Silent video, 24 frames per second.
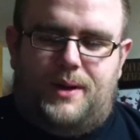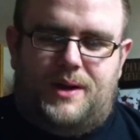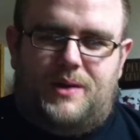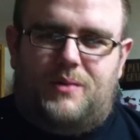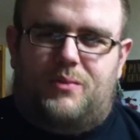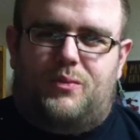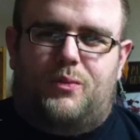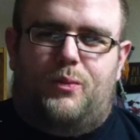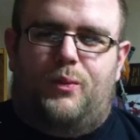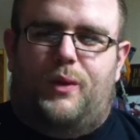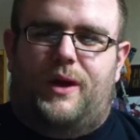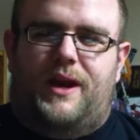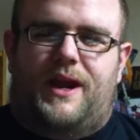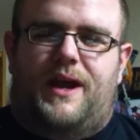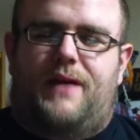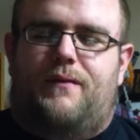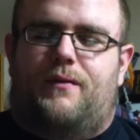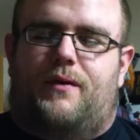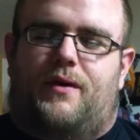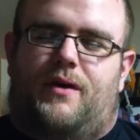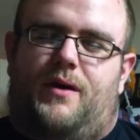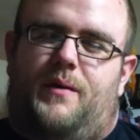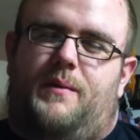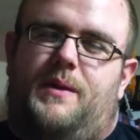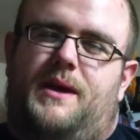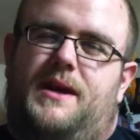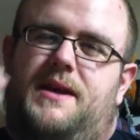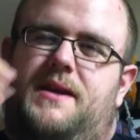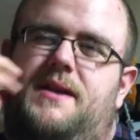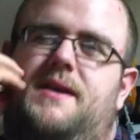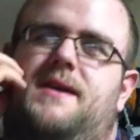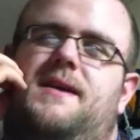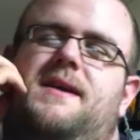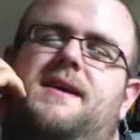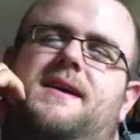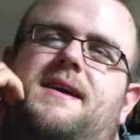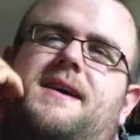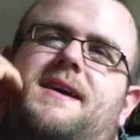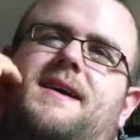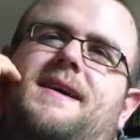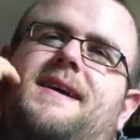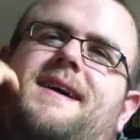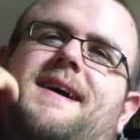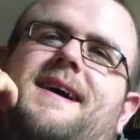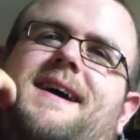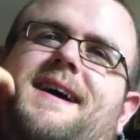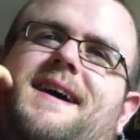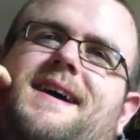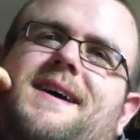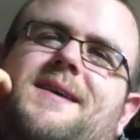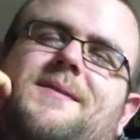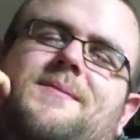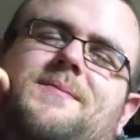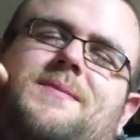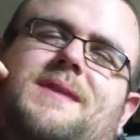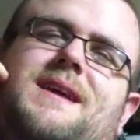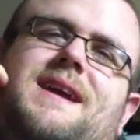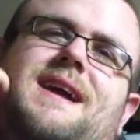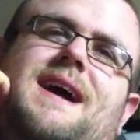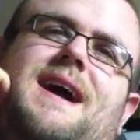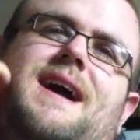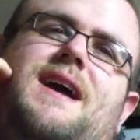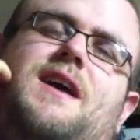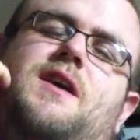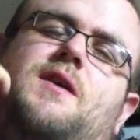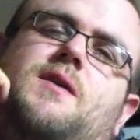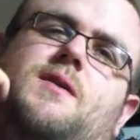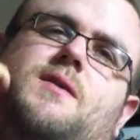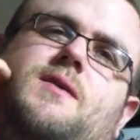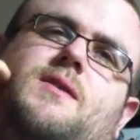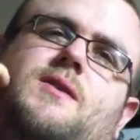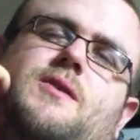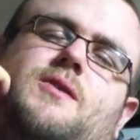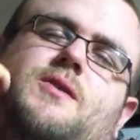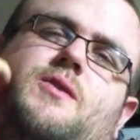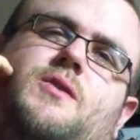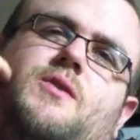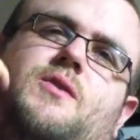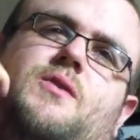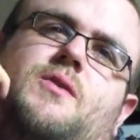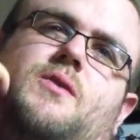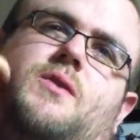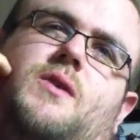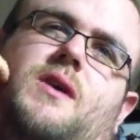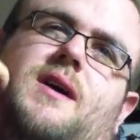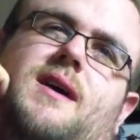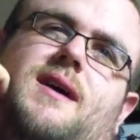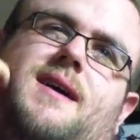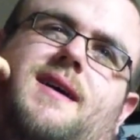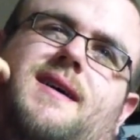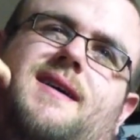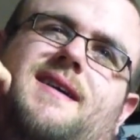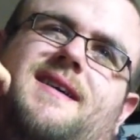but whatever. I mean, the guy who